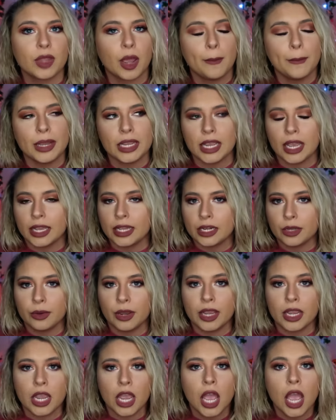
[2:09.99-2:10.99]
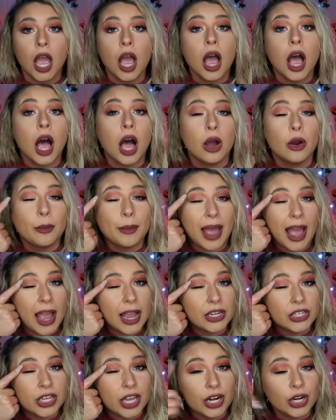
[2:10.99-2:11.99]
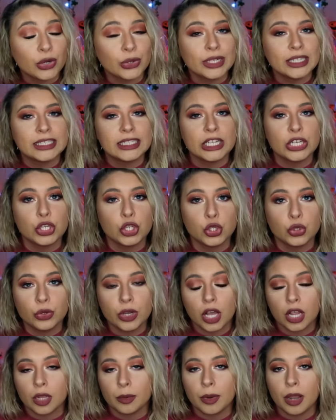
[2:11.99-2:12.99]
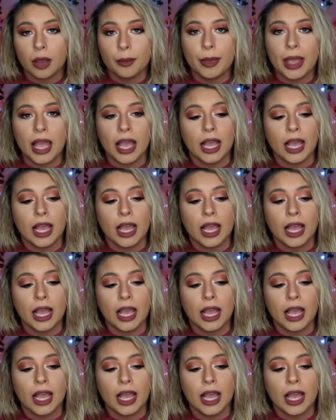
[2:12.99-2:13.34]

But yeah, anyway. Oh, my eyeshadow is a new ColourPop